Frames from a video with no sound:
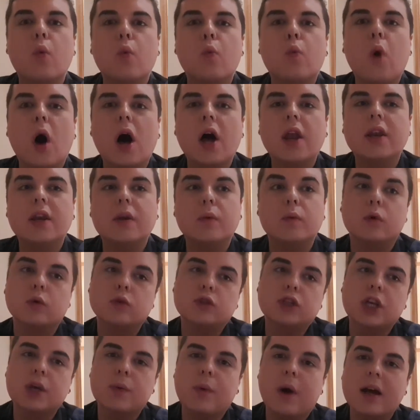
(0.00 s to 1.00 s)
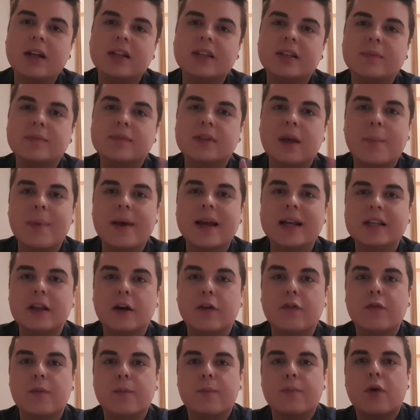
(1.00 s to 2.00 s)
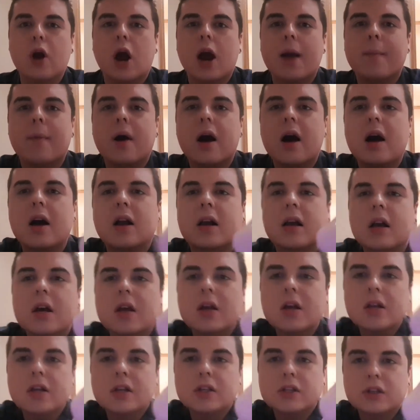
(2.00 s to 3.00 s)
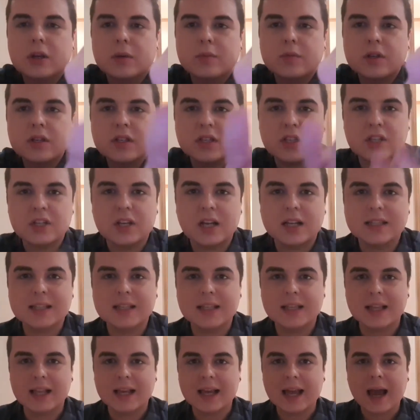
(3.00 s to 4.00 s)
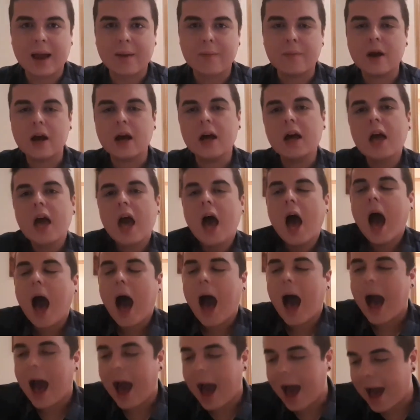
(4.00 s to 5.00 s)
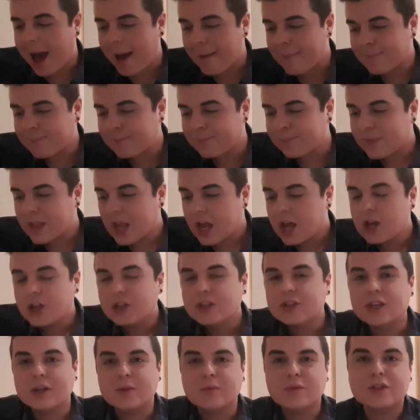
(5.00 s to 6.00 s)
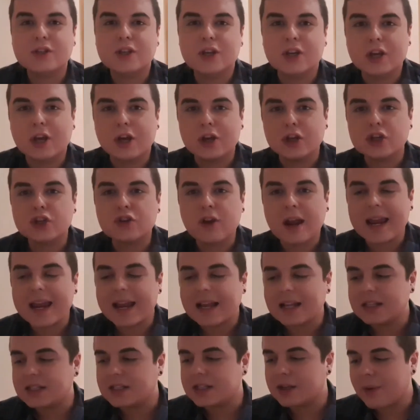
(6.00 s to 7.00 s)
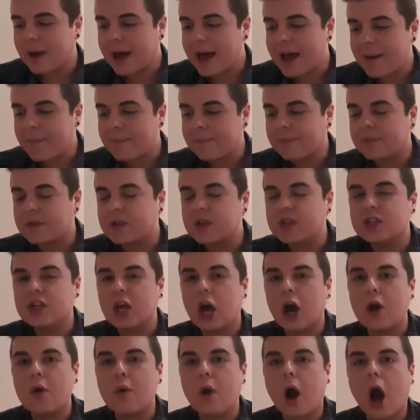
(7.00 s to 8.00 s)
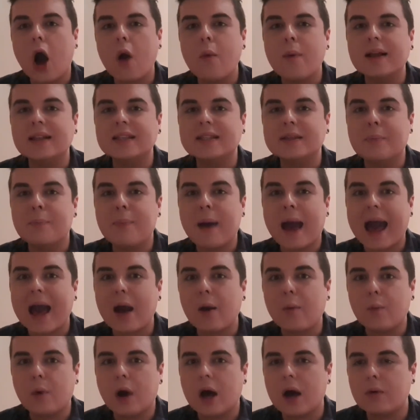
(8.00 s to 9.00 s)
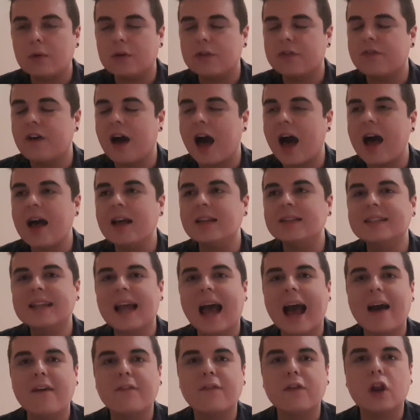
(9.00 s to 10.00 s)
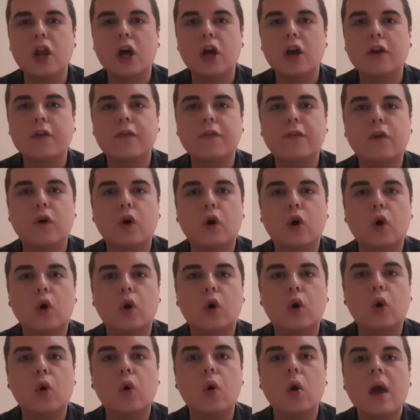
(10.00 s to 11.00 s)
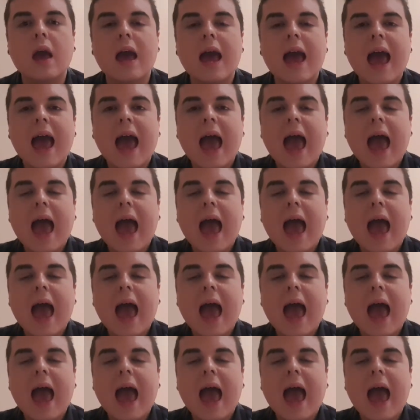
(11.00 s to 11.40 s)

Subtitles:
two items I picked up from Primark. So I'm just adjusting the camera. So I'm just going to go straight into it. So I went to Poundworld first to have a look for